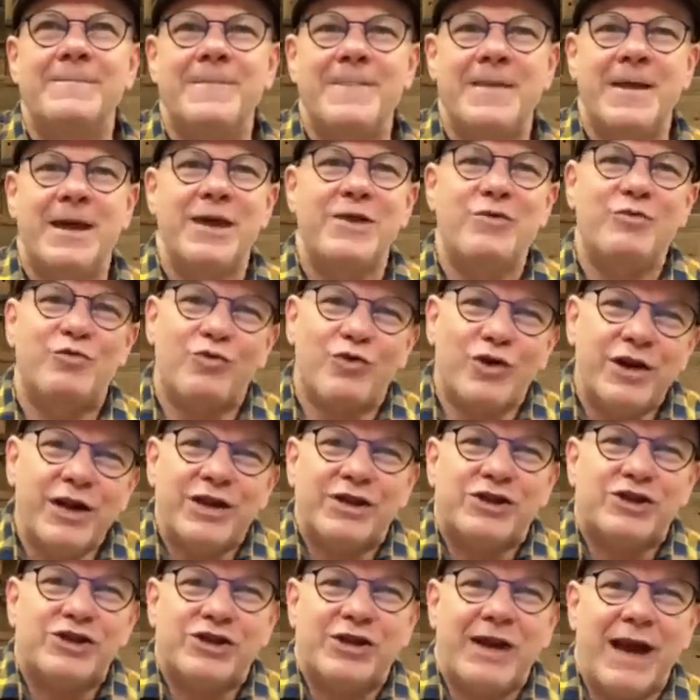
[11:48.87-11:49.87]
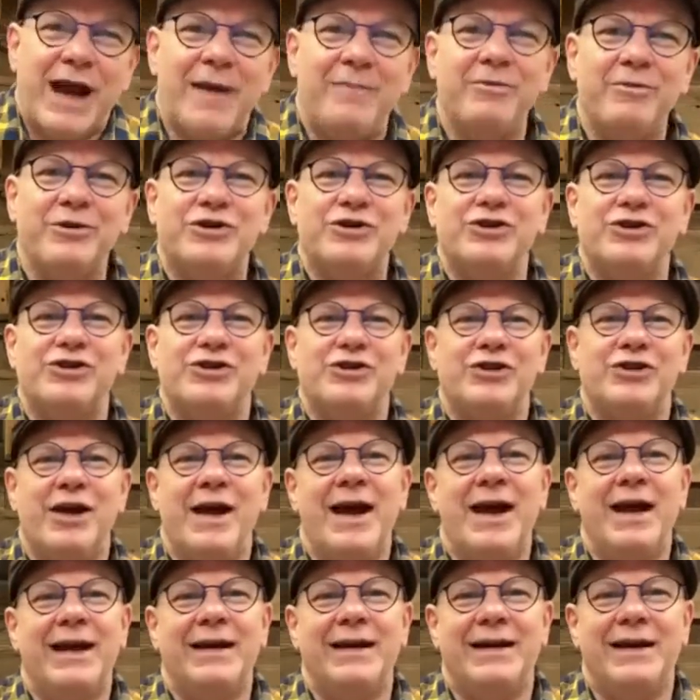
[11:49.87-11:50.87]
he reestablishes
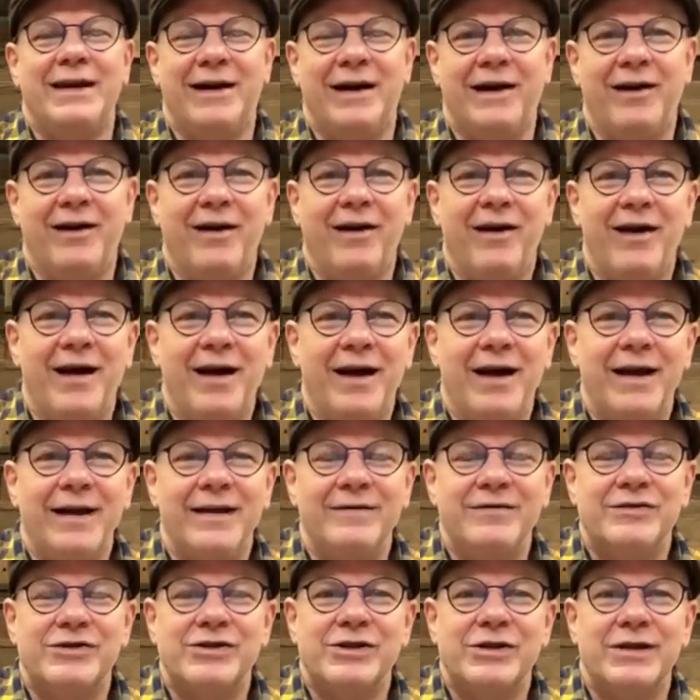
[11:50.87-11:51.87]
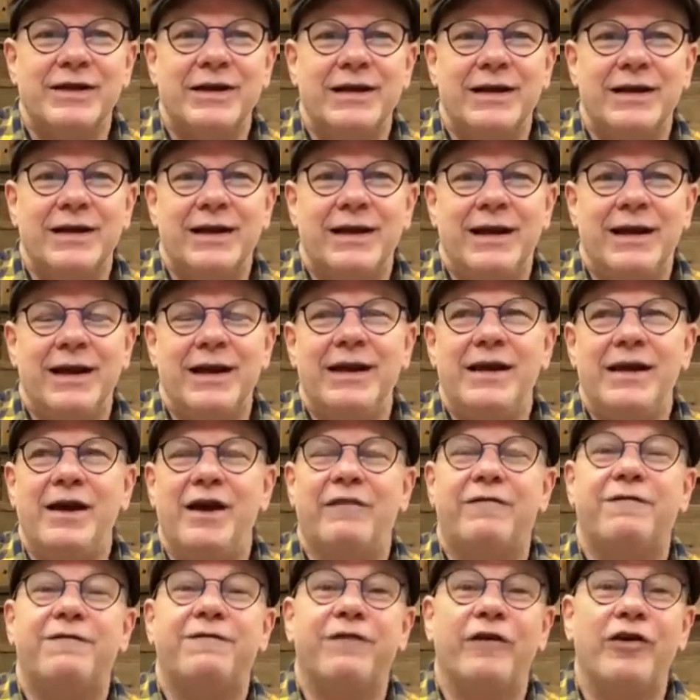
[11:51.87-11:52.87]
that in our lives. He
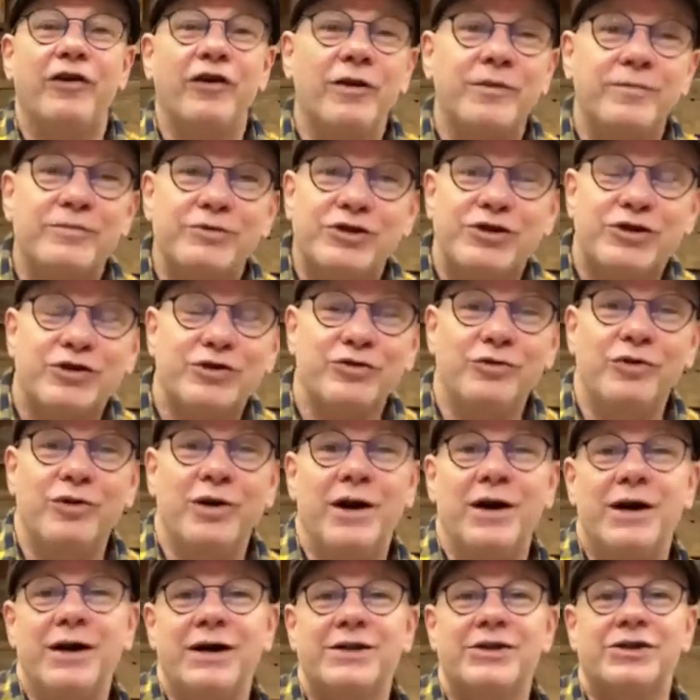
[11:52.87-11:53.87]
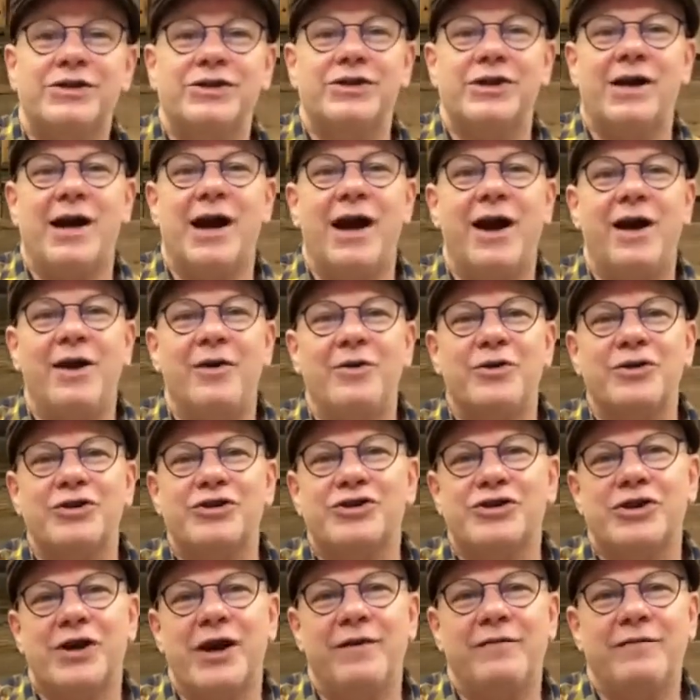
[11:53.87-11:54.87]
affirms to us our
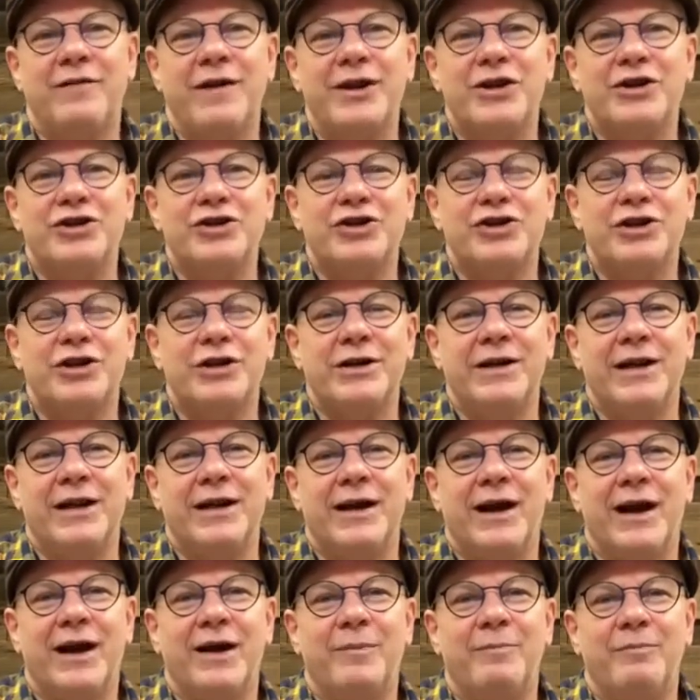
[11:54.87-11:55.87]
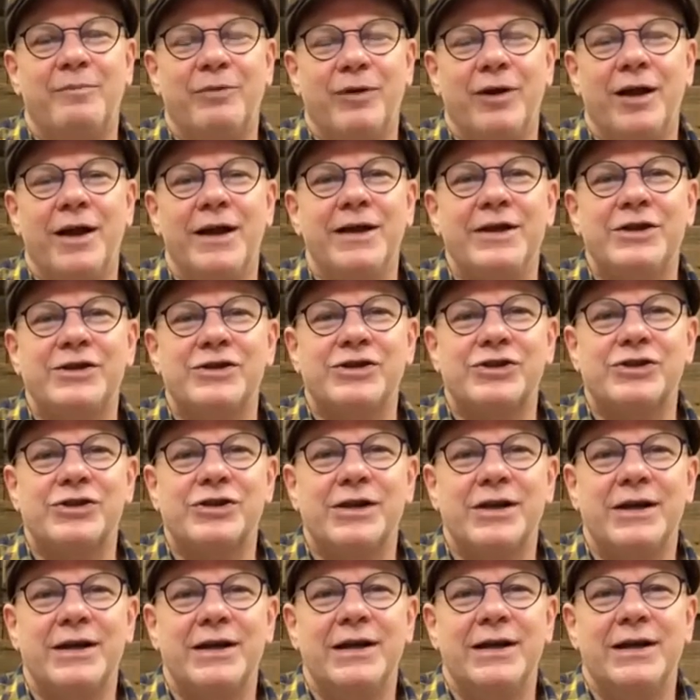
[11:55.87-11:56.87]
salvation and our
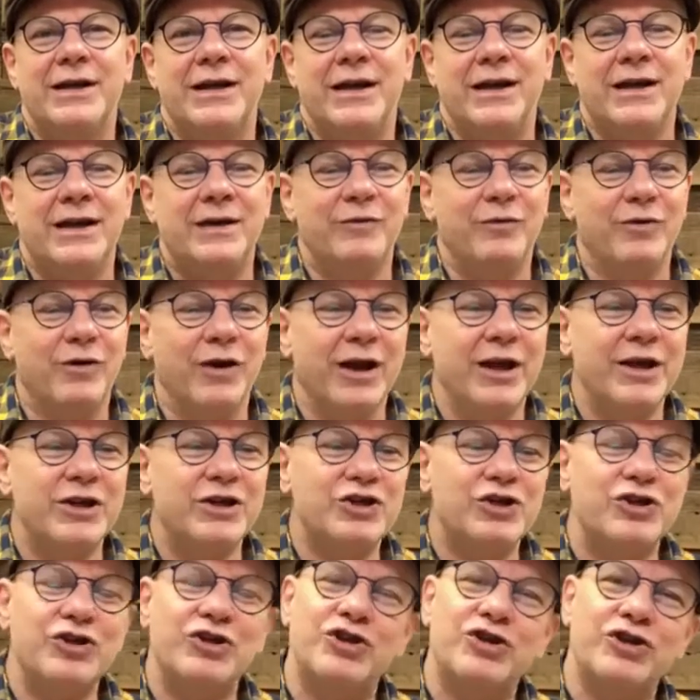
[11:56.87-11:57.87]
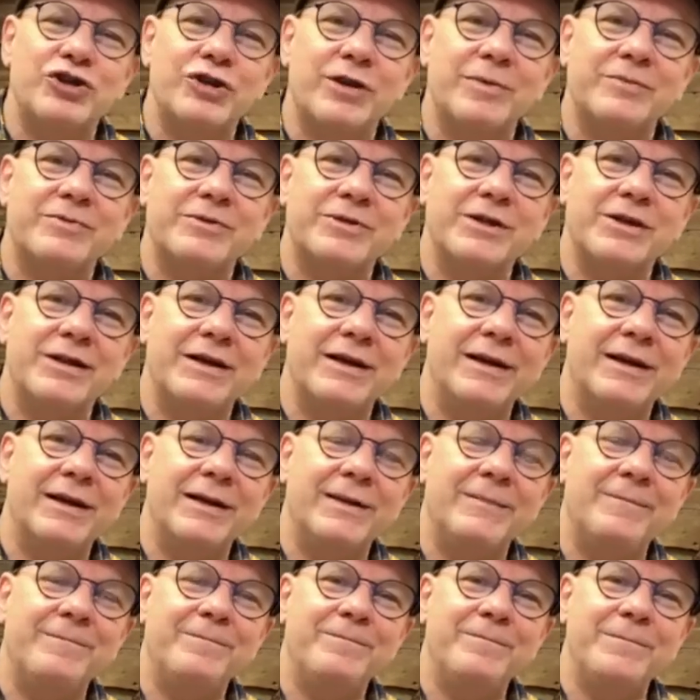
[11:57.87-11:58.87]
place in relationship to
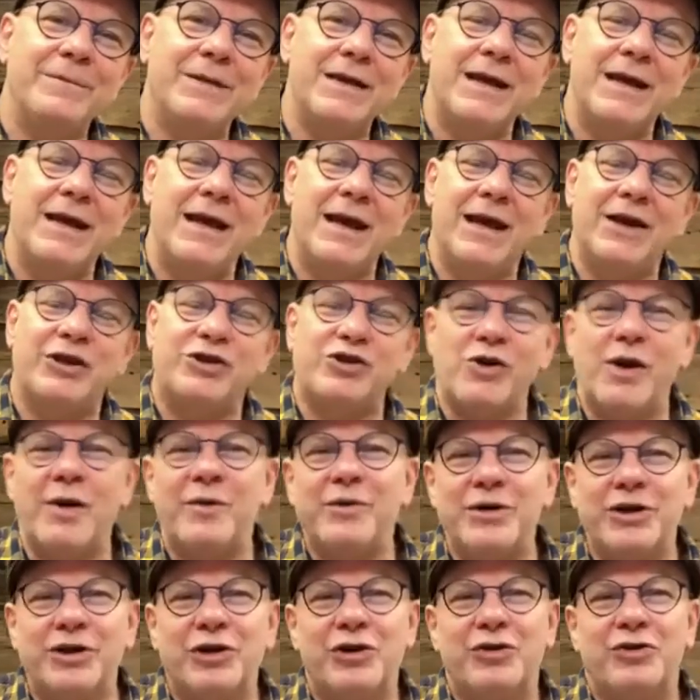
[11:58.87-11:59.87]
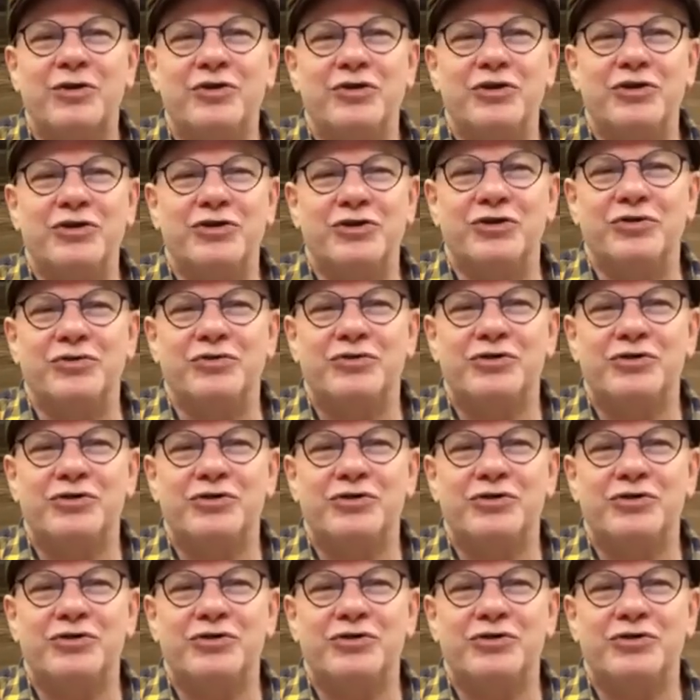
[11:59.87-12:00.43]
him. And so I want to encourage you